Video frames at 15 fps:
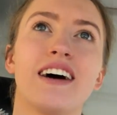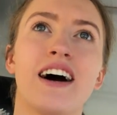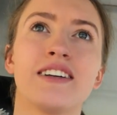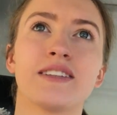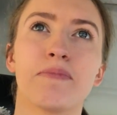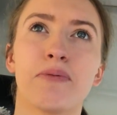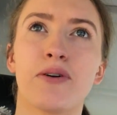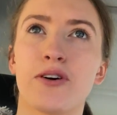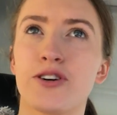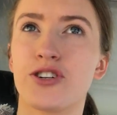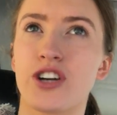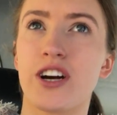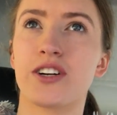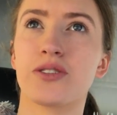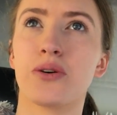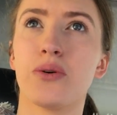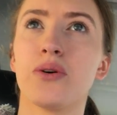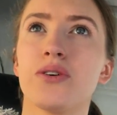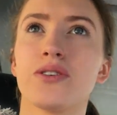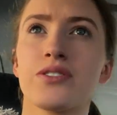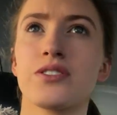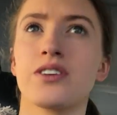as a project
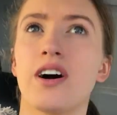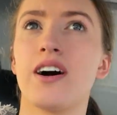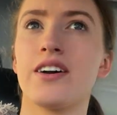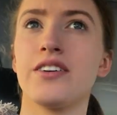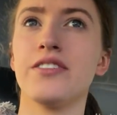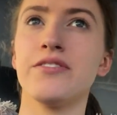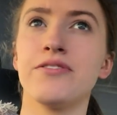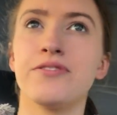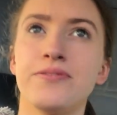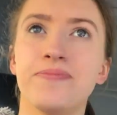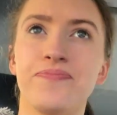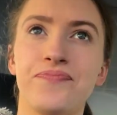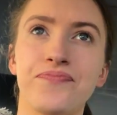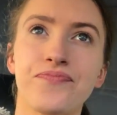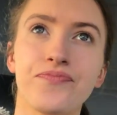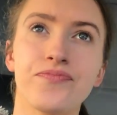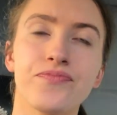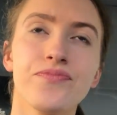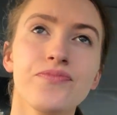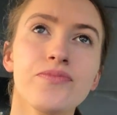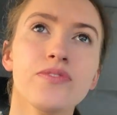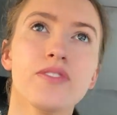horse kind of.
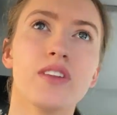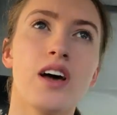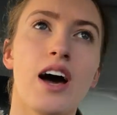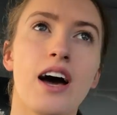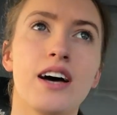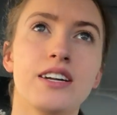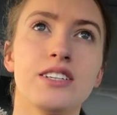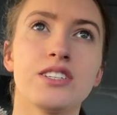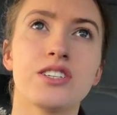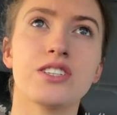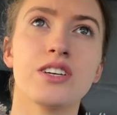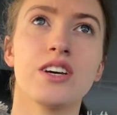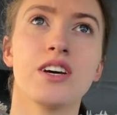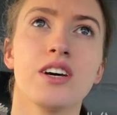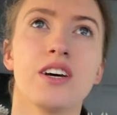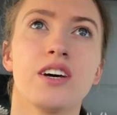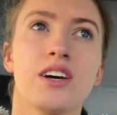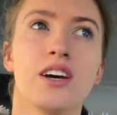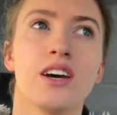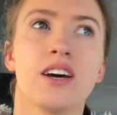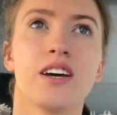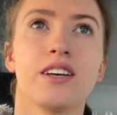And
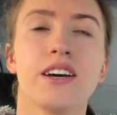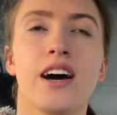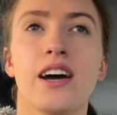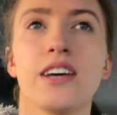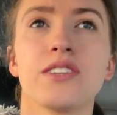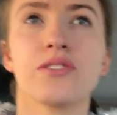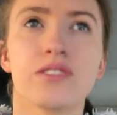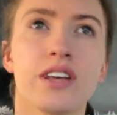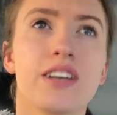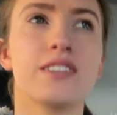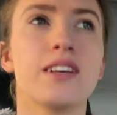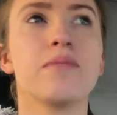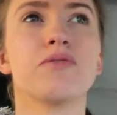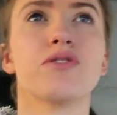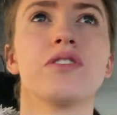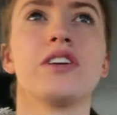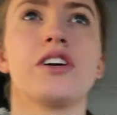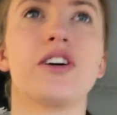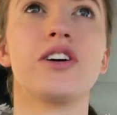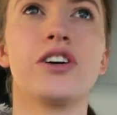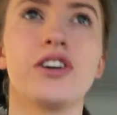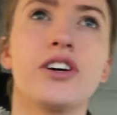yeah, he seems really
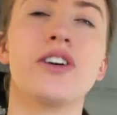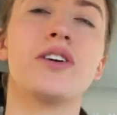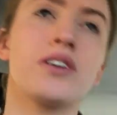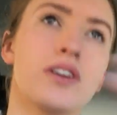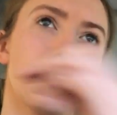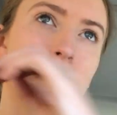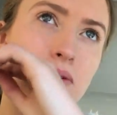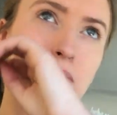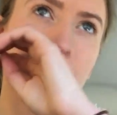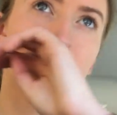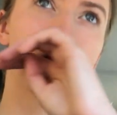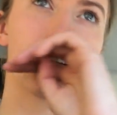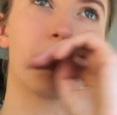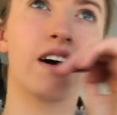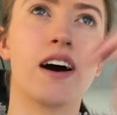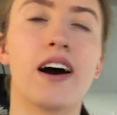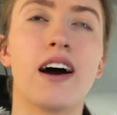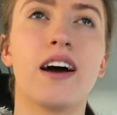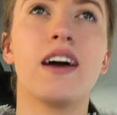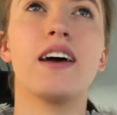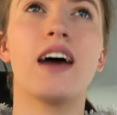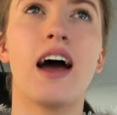cute, but
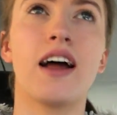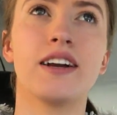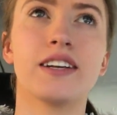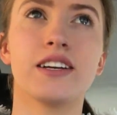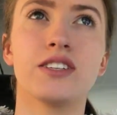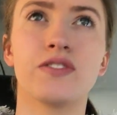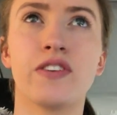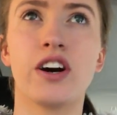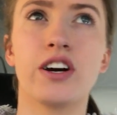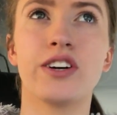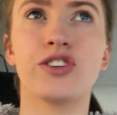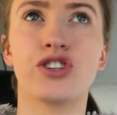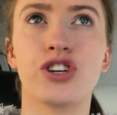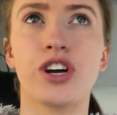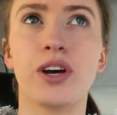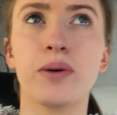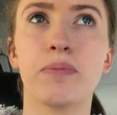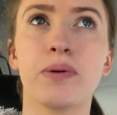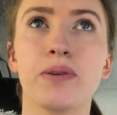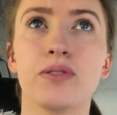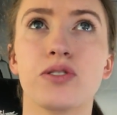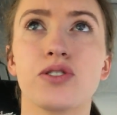yeah, and he's very cheap,
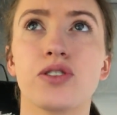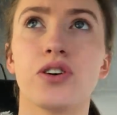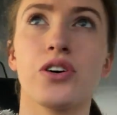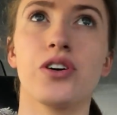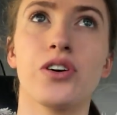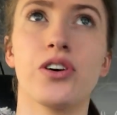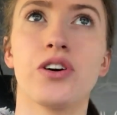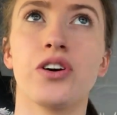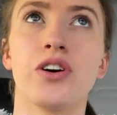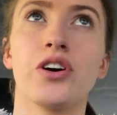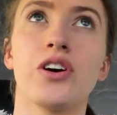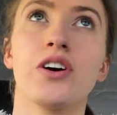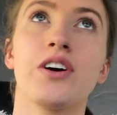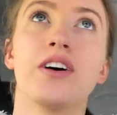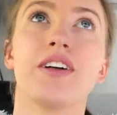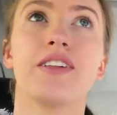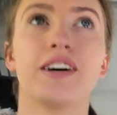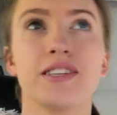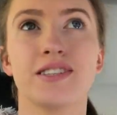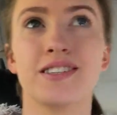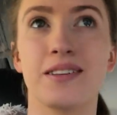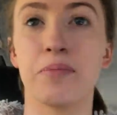so
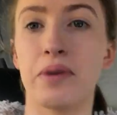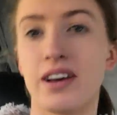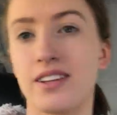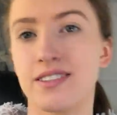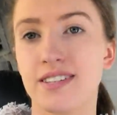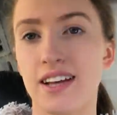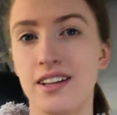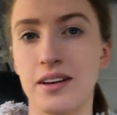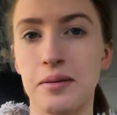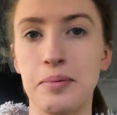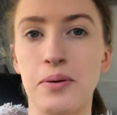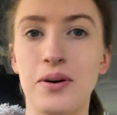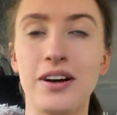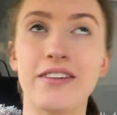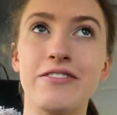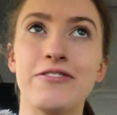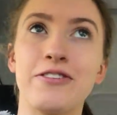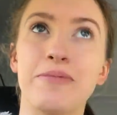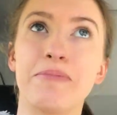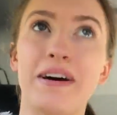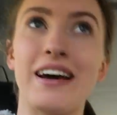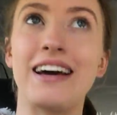that's the main selling point
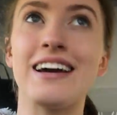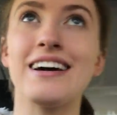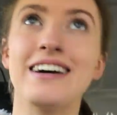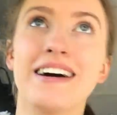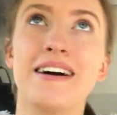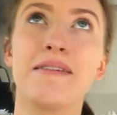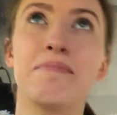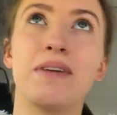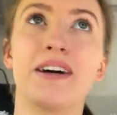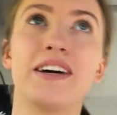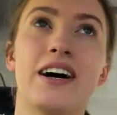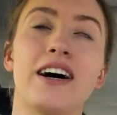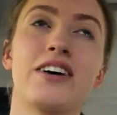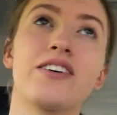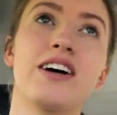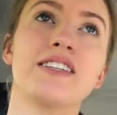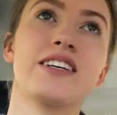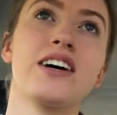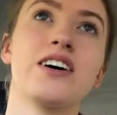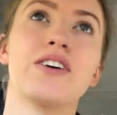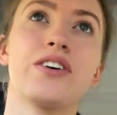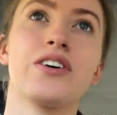for me. But yeah,
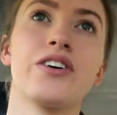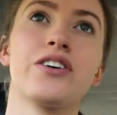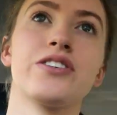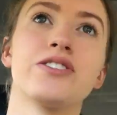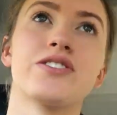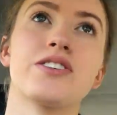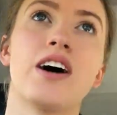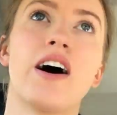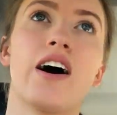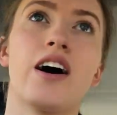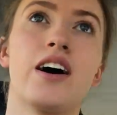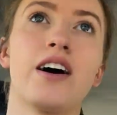Graziano's,